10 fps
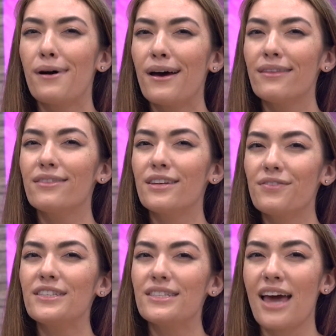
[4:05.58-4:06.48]
but the
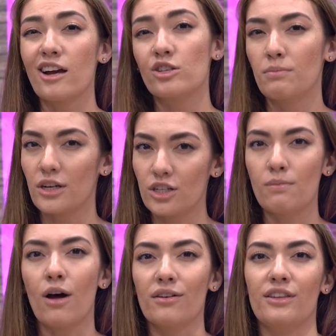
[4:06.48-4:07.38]
difference is actually much
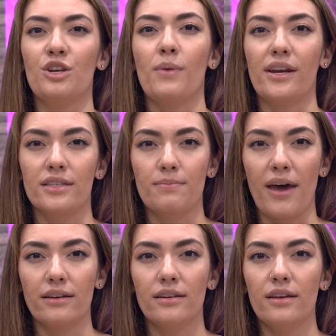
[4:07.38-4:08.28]
smaller than you might
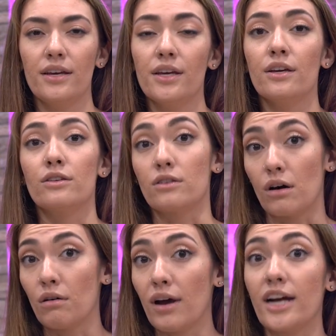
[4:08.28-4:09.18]
expect.
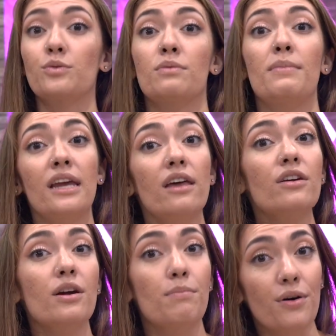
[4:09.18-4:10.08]
So, as with many
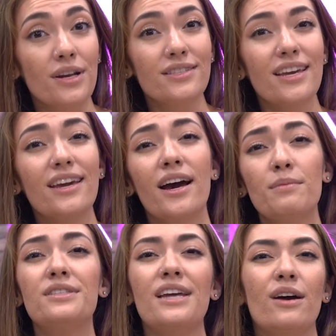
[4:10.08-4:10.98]
other components, it
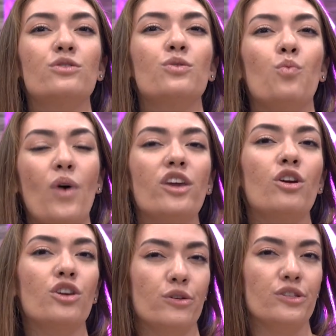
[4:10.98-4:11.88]
comes down to what you're
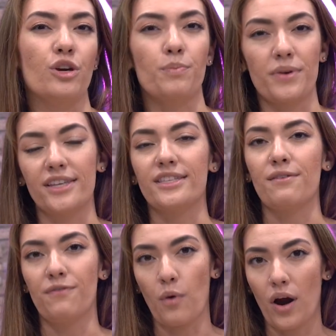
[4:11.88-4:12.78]
using your
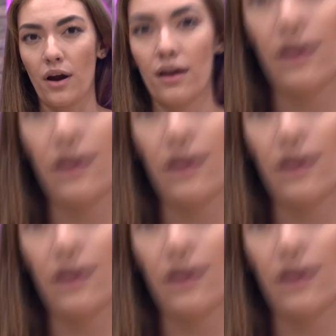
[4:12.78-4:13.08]
PC for